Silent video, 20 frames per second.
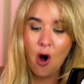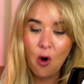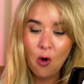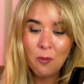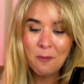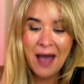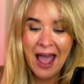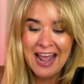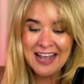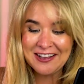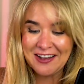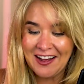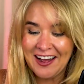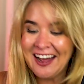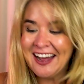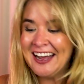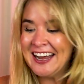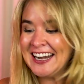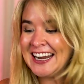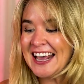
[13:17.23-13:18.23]
oh my
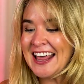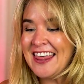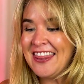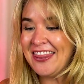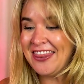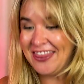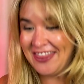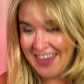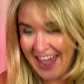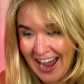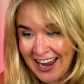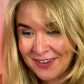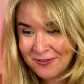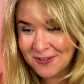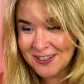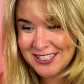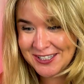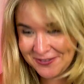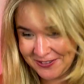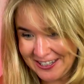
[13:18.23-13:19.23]
god, that
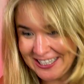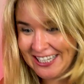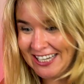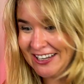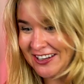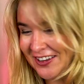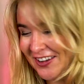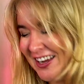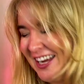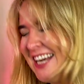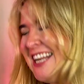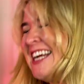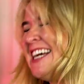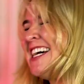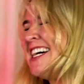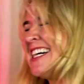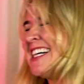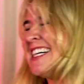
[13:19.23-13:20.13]
was really good.